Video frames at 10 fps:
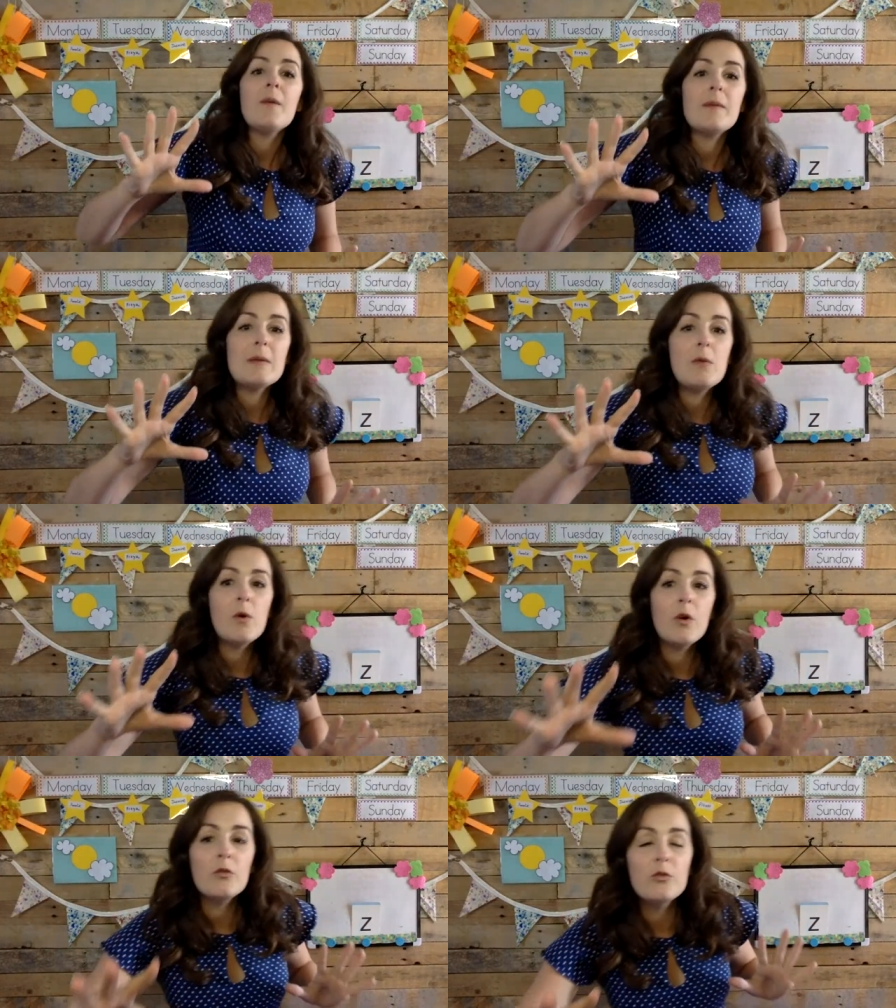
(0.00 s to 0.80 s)
where we
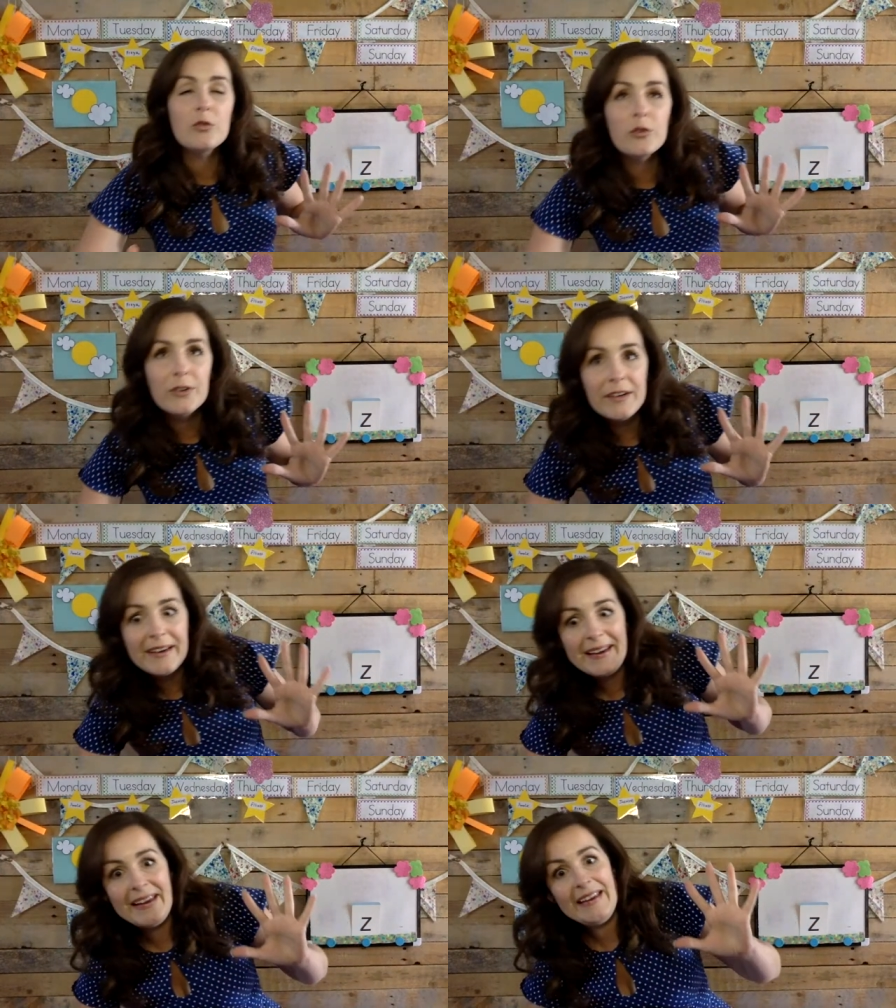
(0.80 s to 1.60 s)
walk
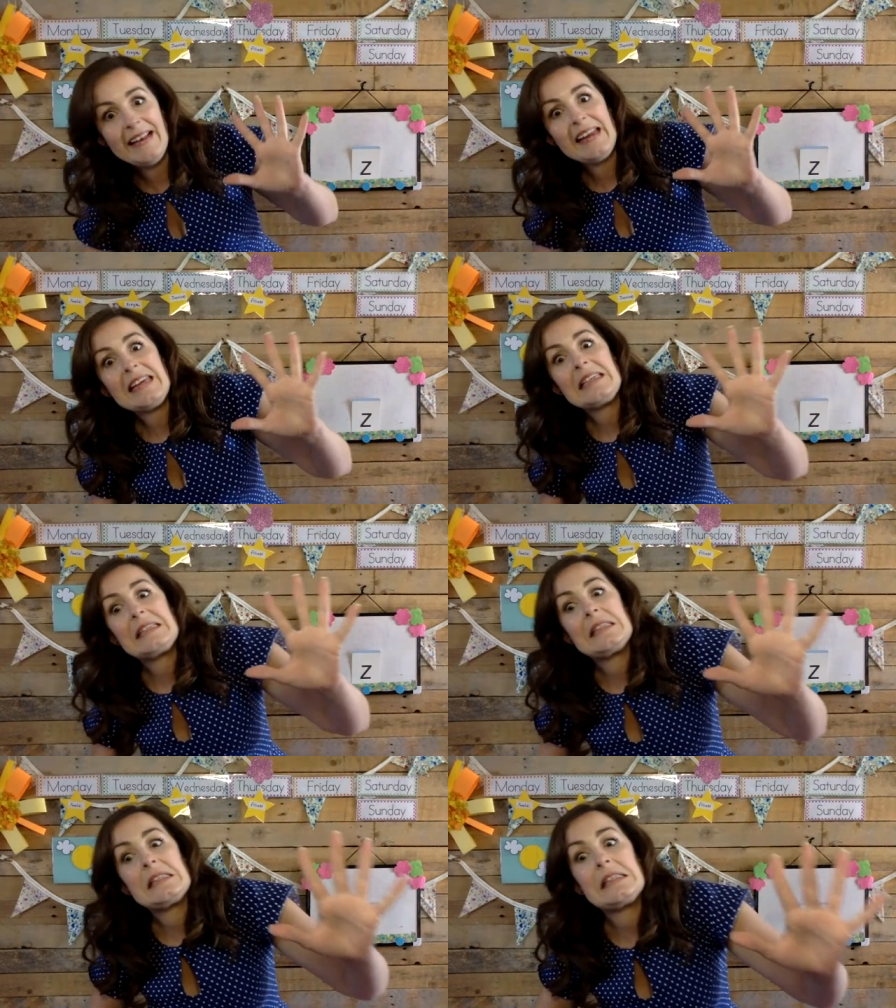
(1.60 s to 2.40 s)
really
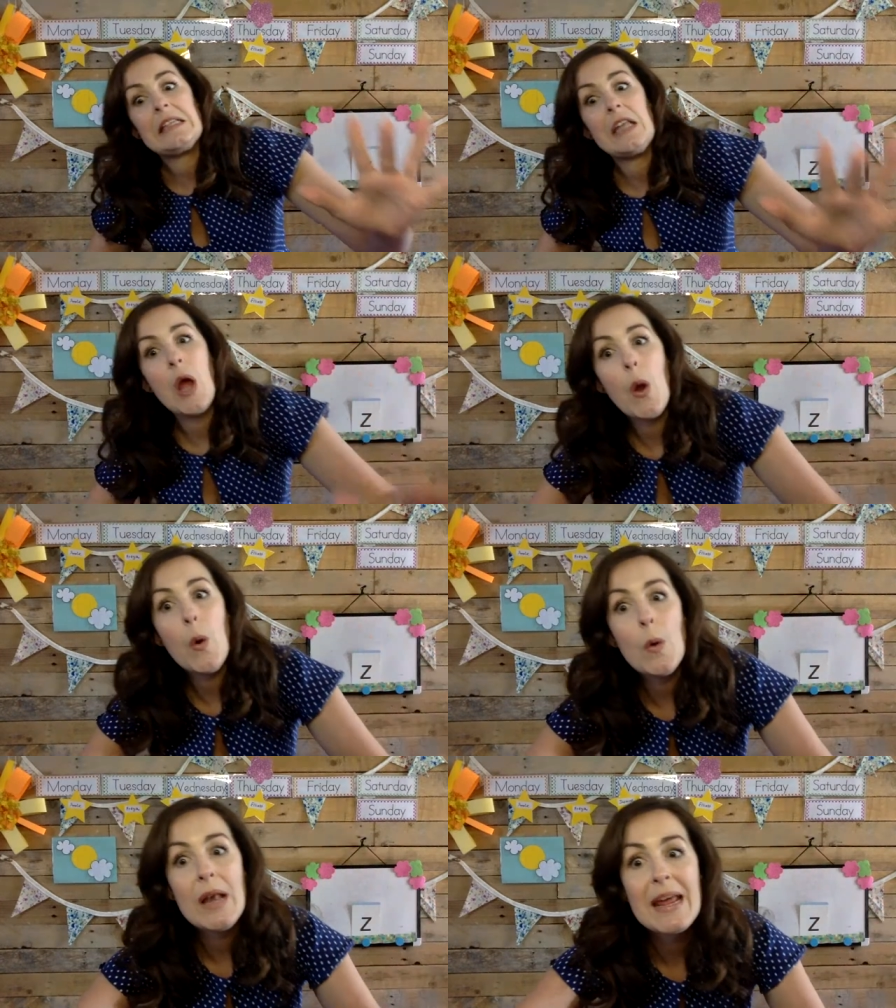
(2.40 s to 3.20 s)

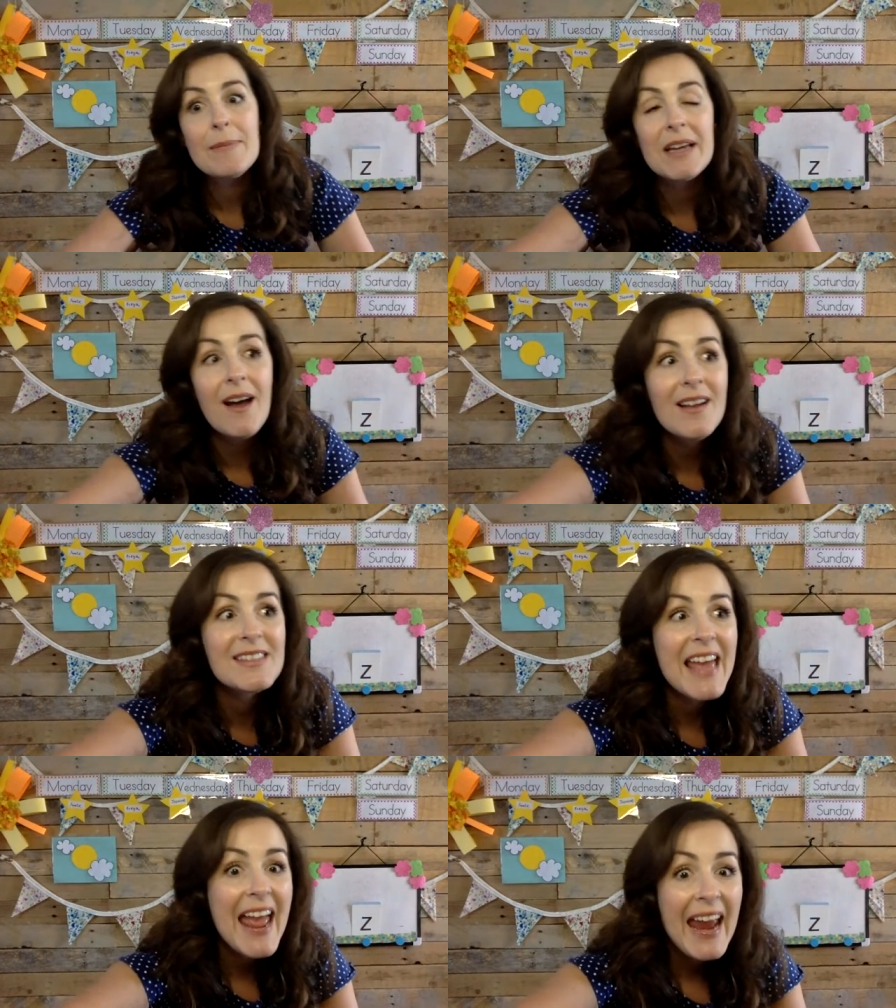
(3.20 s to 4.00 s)
slowly
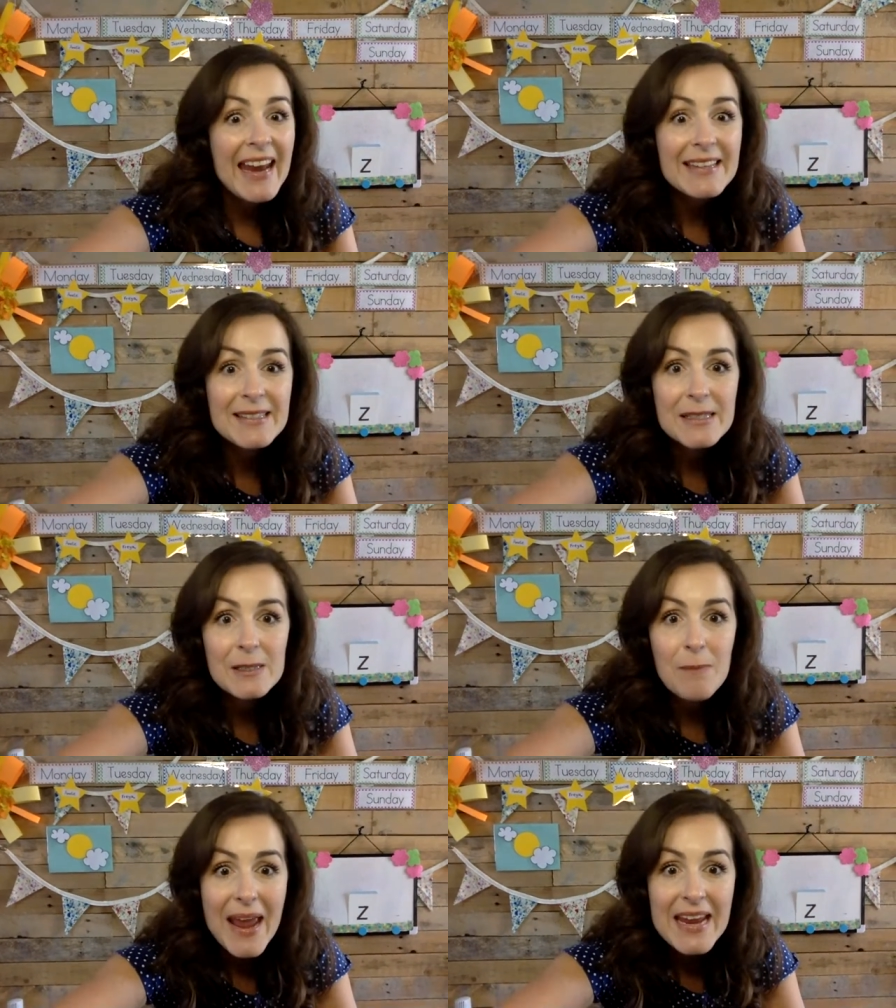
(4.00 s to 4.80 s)
because in
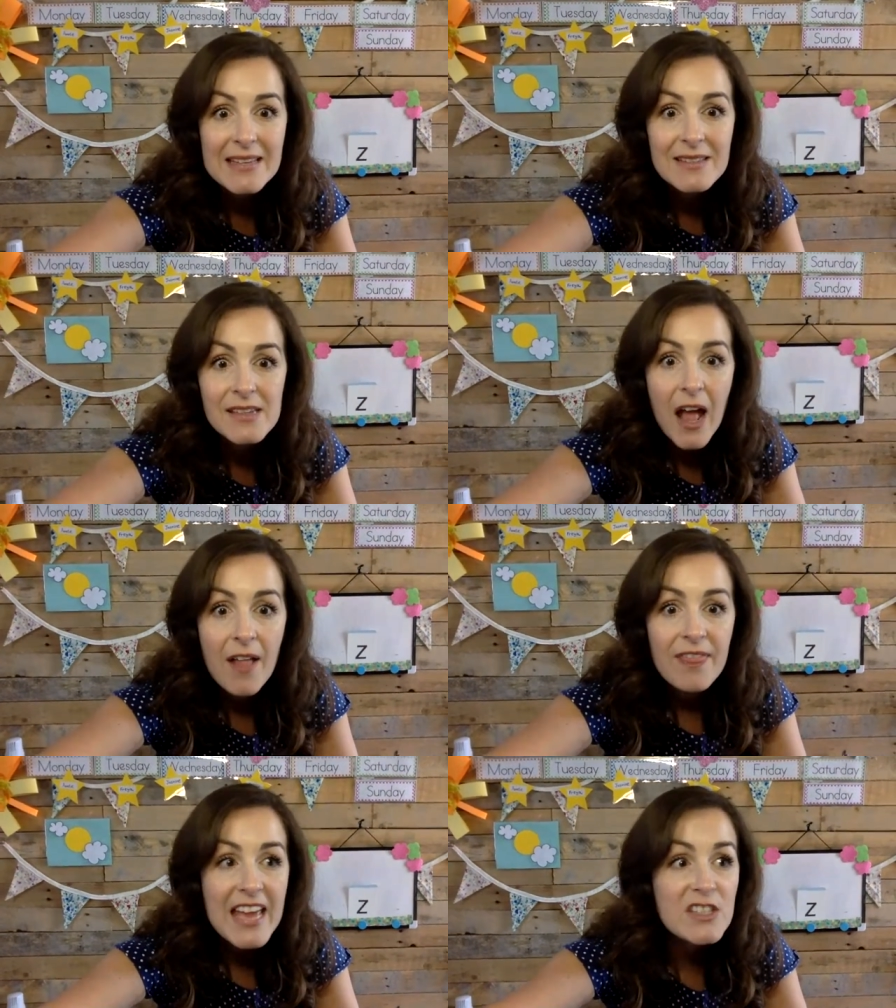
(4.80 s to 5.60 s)
space
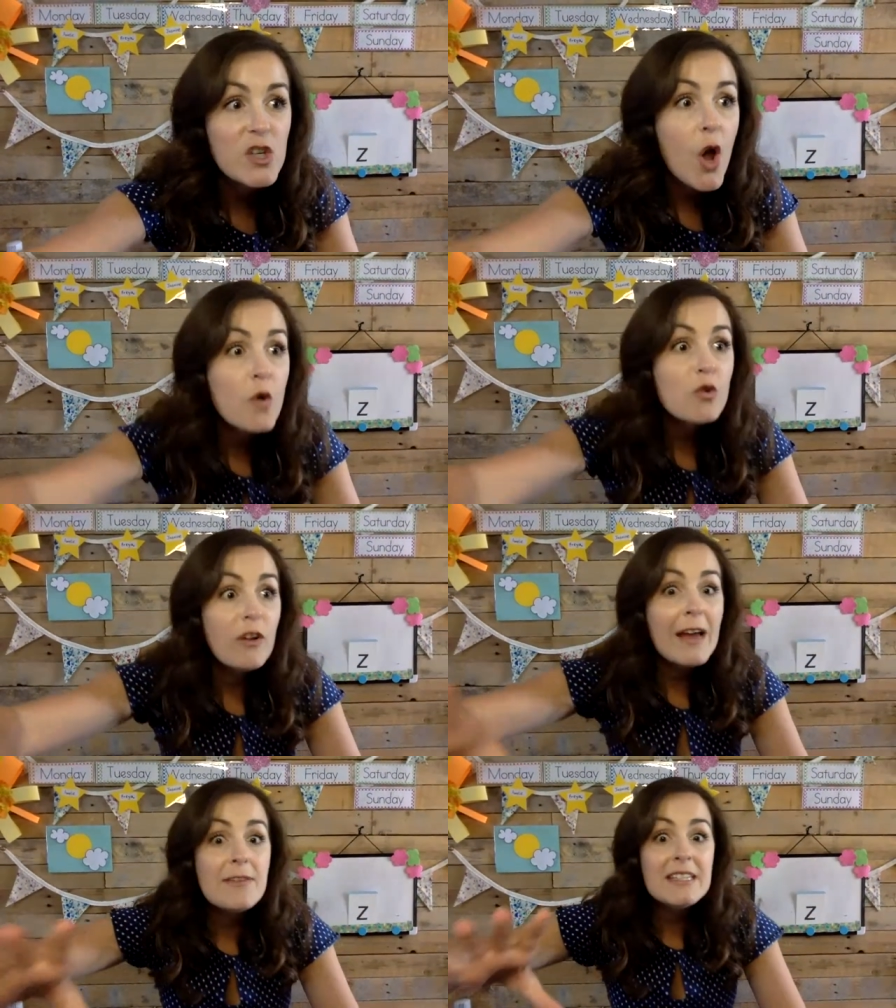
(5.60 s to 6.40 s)
there's no
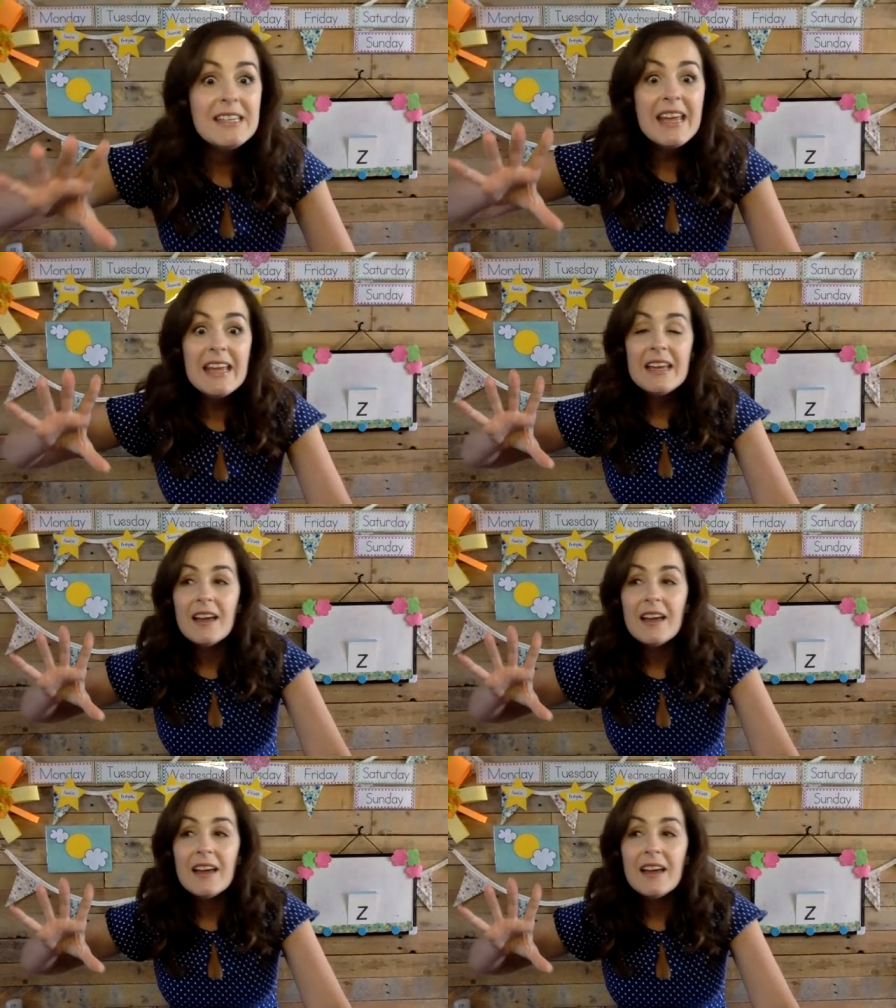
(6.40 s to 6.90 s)
gravity.